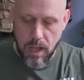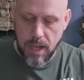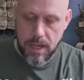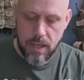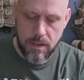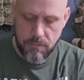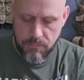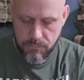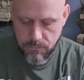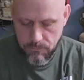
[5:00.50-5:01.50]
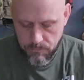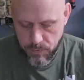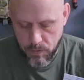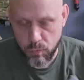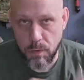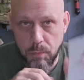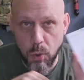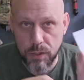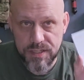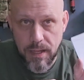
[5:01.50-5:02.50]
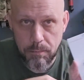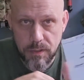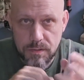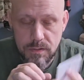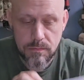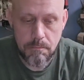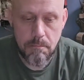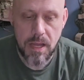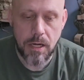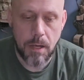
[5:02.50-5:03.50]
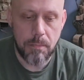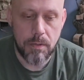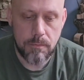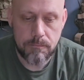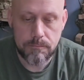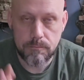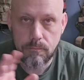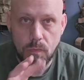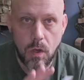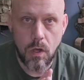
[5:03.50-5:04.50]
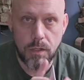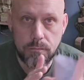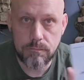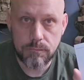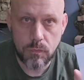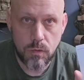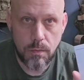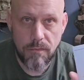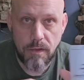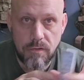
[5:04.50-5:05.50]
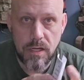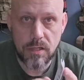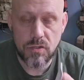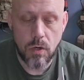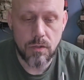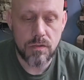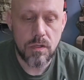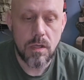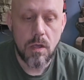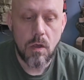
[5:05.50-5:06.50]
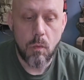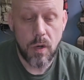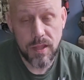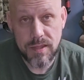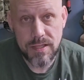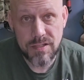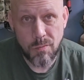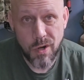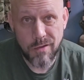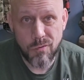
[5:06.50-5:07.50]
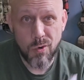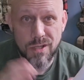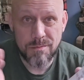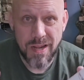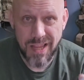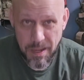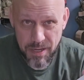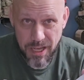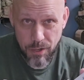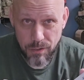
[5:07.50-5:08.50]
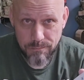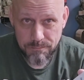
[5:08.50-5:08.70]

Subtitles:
I have report templates made up on 3x5 index cards. One of the things I'm waiting for is my laminator.